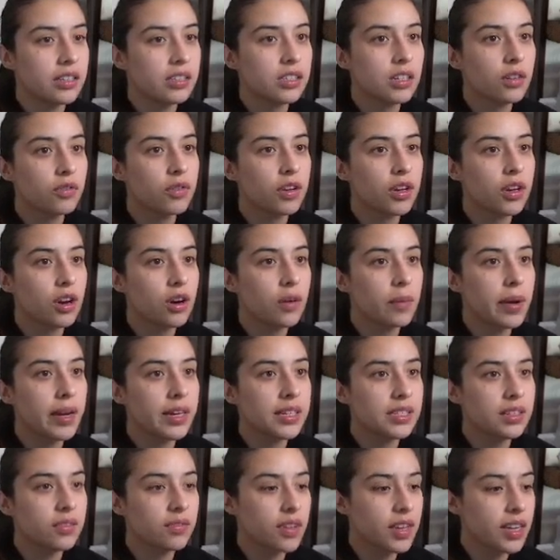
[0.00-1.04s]
if we go back
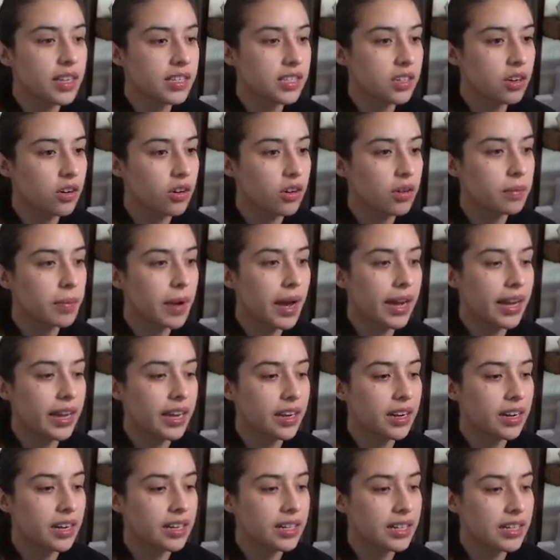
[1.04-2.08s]
to VS Code, back
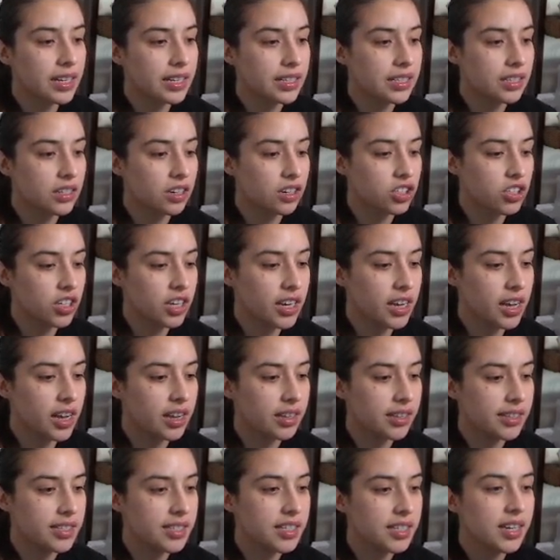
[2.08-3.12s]
in
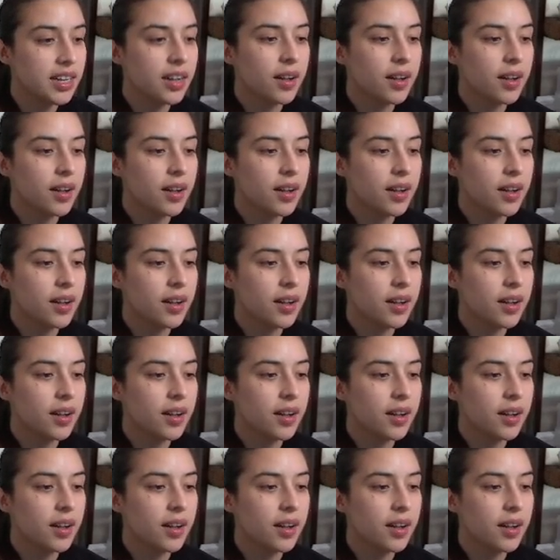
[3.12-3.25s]
index.js,